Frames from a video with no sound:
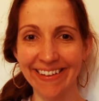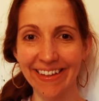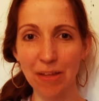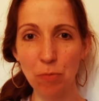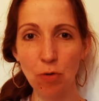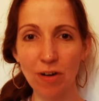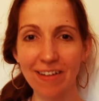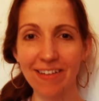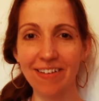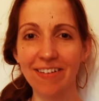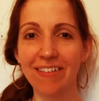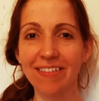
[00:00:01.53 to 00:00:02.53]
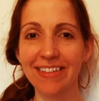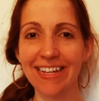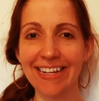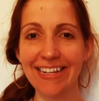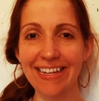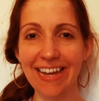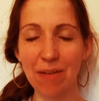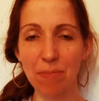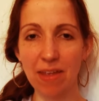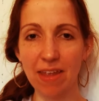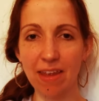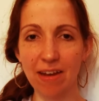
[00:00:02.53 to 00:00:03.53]
Good morning, y'all. Dandy Debbie
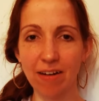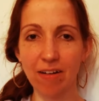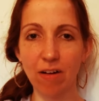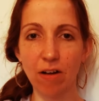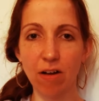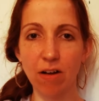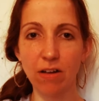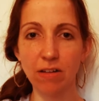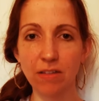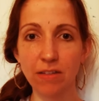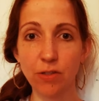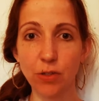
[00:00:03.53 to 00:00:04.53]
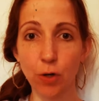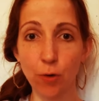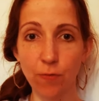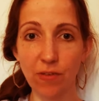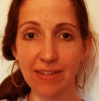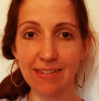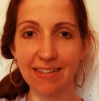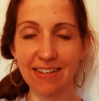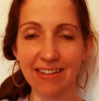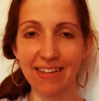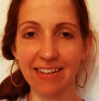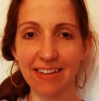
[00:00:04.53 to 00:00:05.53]
here on
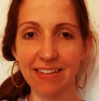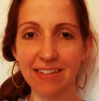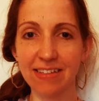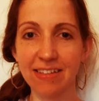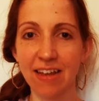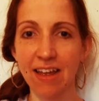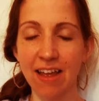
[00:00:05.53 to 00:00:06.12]
surfaces.